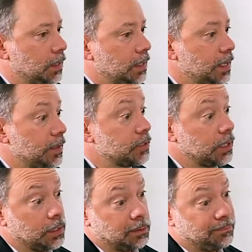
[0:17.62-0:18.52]
Yeah, there's a
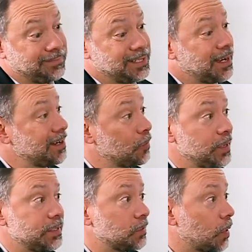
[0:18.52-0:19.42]
ton of
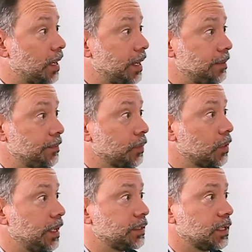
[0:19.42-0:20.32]
reasons why
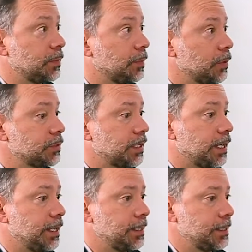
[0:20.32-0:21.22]
clients come to
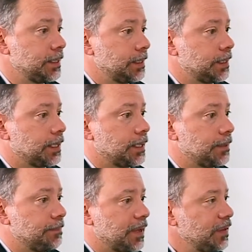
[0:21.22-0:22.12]
Prosci.
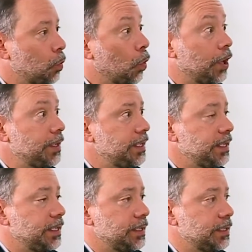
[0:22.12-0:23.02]
I think one
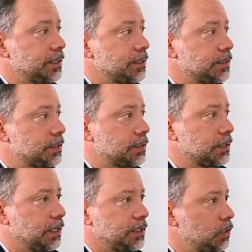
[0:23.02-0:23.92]
is,
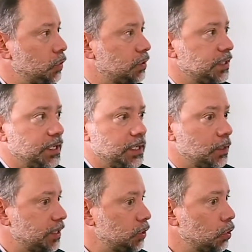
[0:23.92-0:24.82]
as
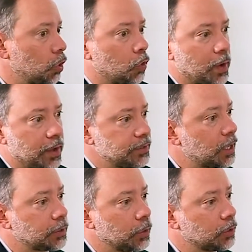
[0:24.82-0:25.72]
you go around
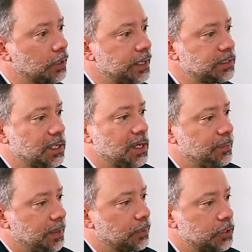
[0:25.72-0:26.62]
talking to our clients,
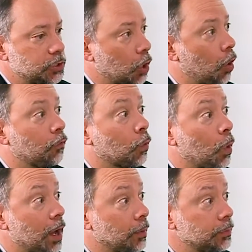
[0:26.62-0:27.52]
people are just
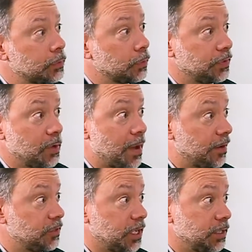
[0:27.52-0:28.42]
overwhelmed with the amount
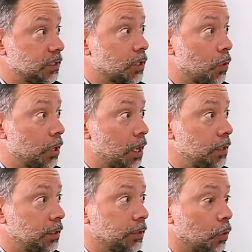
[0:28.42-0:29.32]
of change that's going
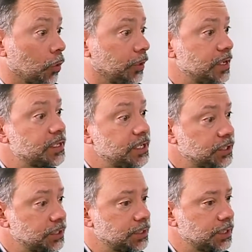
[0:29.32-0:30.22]
on in their
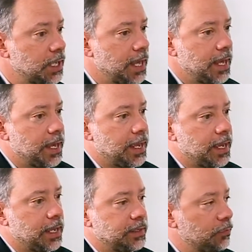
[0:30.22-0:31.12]
organizations.
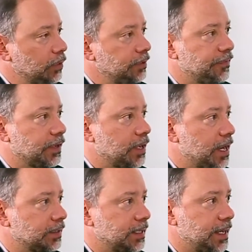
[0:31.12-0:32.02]
And they've really figured
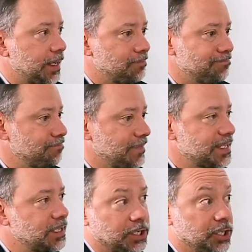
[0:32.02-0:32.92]
out that
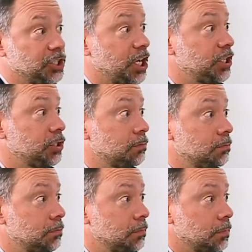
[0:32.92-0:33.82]
that's not going to change.
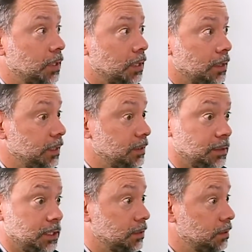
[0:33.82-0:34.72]
It's
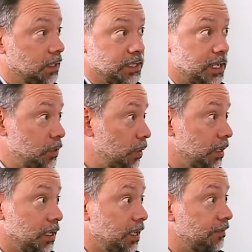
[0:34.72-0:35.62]
just continuing,
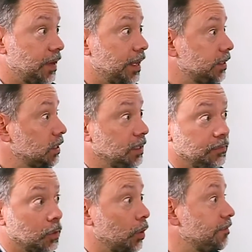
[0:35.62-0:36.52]
and if not, it's
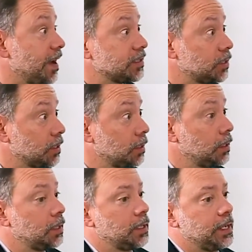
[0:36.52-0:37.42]
even going faster.
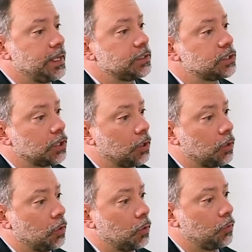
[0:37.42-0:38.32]
And
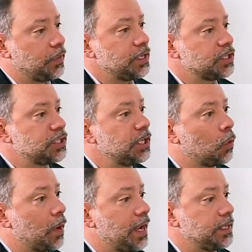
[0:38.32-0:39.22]
so they just need a
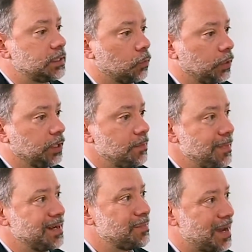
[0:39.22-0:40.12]
way to really
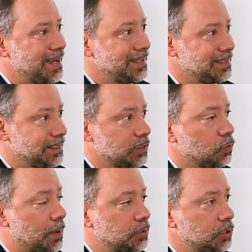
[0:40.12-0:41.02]
minimize the
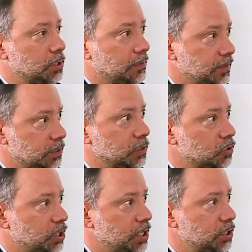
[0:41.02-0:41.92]
disruption of each of those
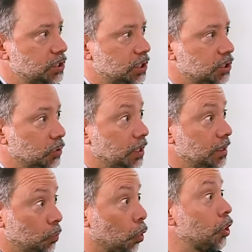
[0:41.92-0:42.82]
changes. And so
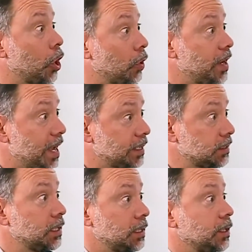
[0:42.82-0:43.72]
we're known as
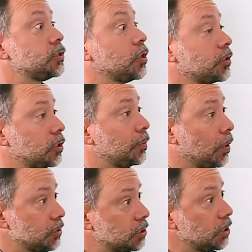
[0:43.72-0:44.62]
a structured
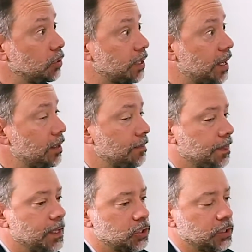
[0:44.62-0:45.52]
approach to do that.
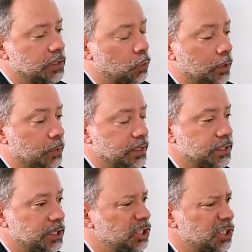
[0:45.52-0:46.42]
And so that's one
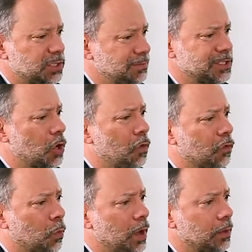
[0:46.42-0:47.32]
reason. It's just this
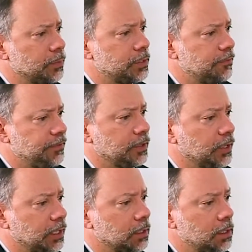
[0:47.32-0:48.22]
overwhelmed
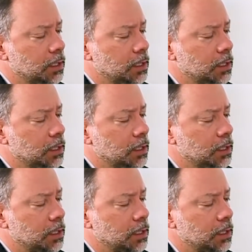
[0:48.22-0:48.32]
feeling.